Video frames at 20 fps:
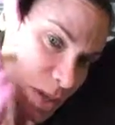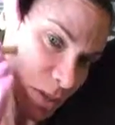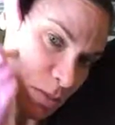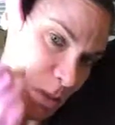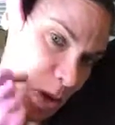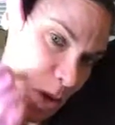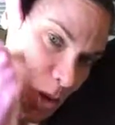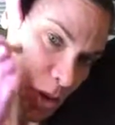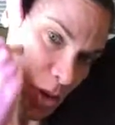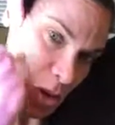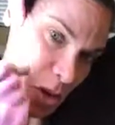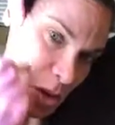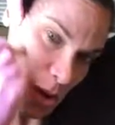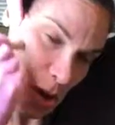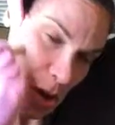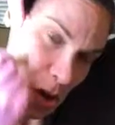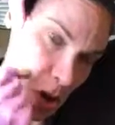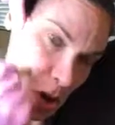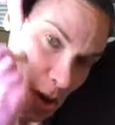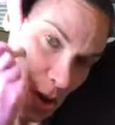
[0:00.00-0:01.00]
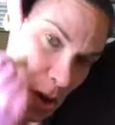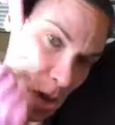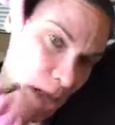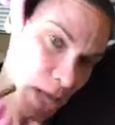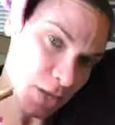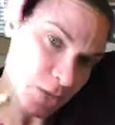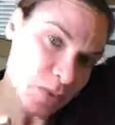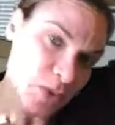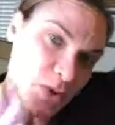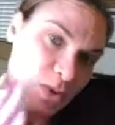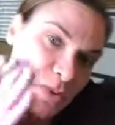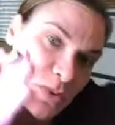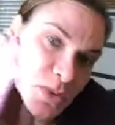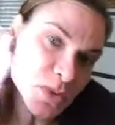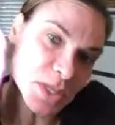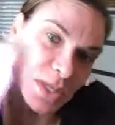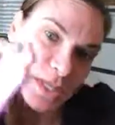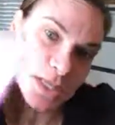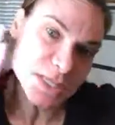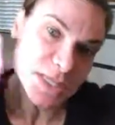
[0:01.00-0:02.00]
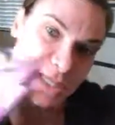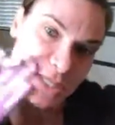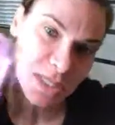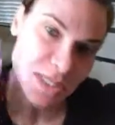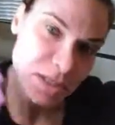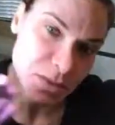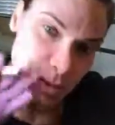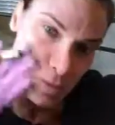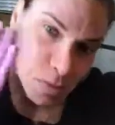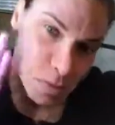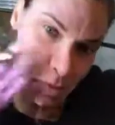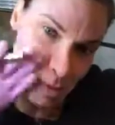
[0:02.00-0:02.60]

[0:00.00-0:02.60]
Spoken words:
smaller, I don't know if you can see